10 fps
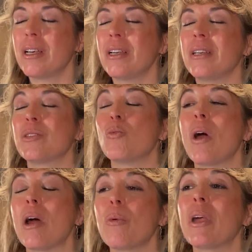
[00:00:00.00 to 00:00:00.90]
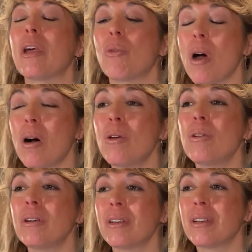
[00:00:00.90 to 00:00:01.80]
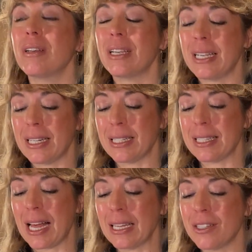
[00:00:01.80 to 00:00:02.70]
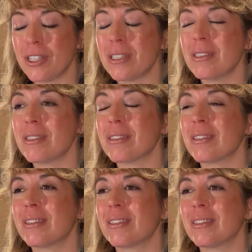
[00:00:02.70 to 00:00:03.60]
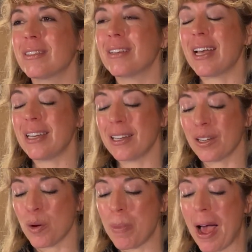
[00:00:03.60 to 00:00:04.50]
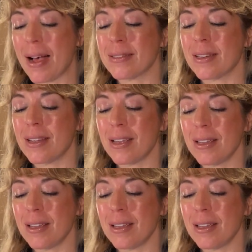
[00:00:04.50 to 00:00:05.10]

is where we grow in intelligence and in capacity.